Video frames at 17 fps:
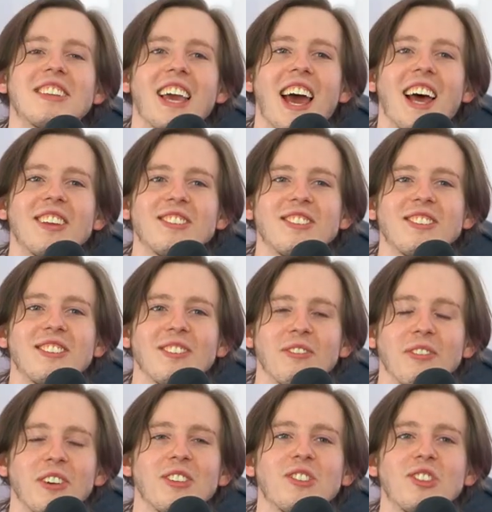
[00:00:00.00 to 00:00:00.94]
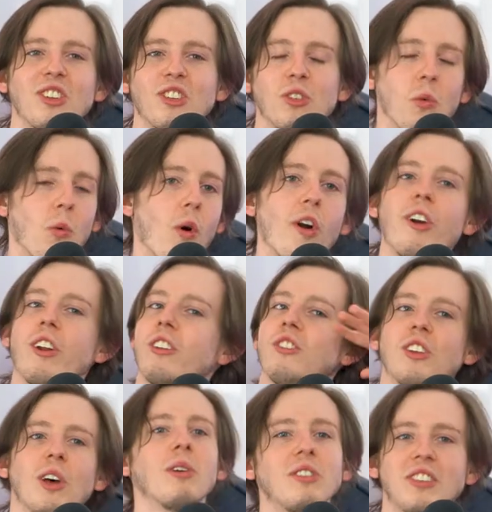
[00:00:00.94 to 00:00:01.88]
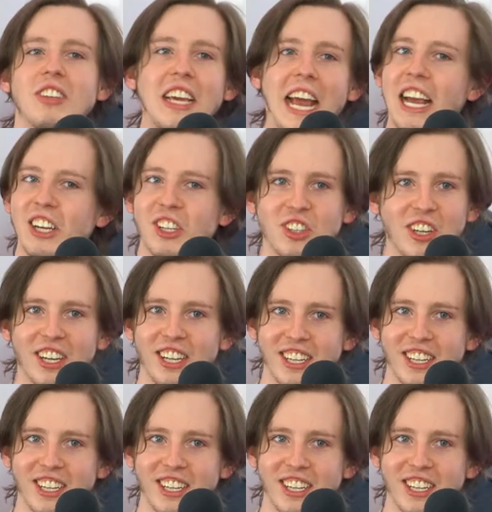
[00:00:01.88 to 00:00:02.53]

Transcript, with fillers: guess was just word association.